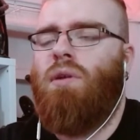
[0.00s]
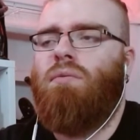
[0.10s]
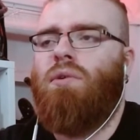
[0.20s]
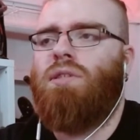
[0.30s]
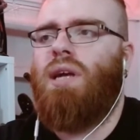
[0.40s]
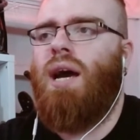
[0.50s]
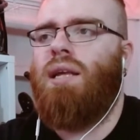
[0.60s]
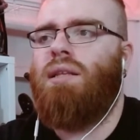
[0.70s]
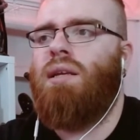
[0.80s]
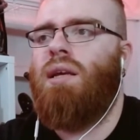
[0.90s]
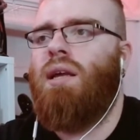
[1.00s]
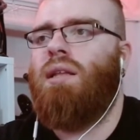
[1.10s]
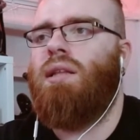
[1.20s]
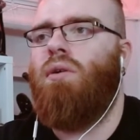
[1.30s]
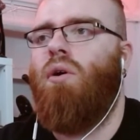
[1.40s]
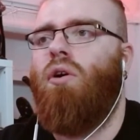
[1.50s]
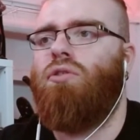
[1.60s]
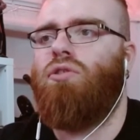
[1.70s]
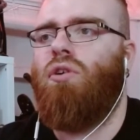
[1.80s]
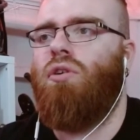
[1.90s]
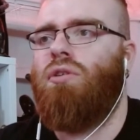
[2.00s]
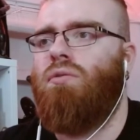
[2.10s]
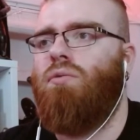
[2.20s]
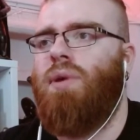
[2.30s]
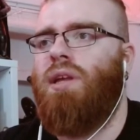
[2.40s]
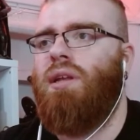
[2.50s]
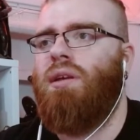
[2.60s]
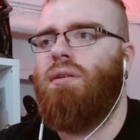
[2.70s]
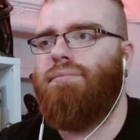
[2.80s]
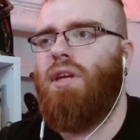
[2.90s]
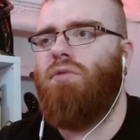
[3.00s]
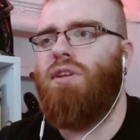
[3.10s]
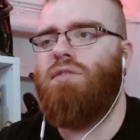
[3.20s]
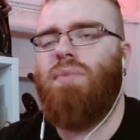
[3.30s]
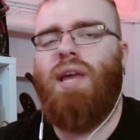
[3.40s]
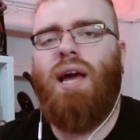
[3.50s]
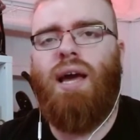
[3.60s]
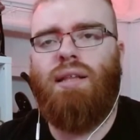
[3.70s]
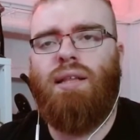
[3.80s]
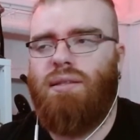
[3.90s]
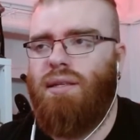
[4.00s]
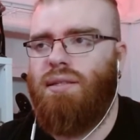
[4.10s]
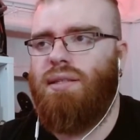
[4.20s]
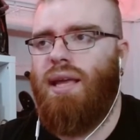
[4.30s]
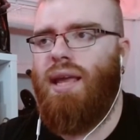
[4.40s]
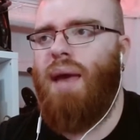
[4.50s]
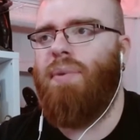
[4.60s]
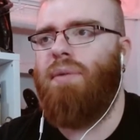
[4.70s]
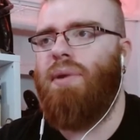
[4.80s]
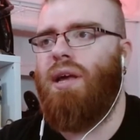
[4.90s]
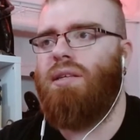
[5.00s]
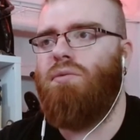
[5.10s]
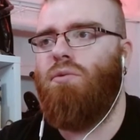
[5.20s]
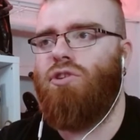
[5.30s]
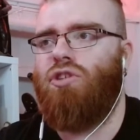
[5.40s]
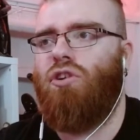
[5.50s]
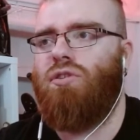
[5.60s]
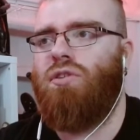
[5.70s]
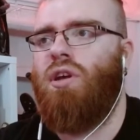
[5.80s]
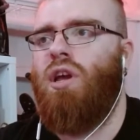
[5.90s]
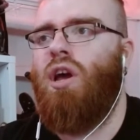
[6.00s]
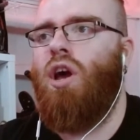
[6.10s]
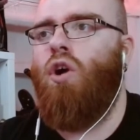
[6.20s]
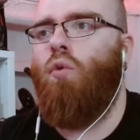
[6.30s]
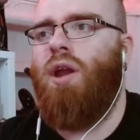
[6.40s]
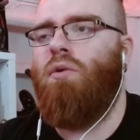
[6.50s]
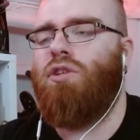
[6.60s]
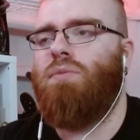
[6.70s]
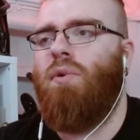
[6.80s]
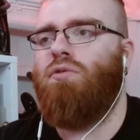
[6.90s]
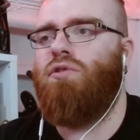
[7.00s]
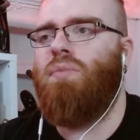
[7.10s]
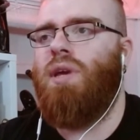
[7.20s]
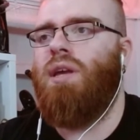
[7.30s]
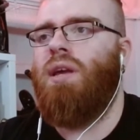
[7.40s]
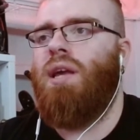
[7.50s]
was the guy that they all thought it would be the reason behind this thing happened because it was not where it was supposed to be.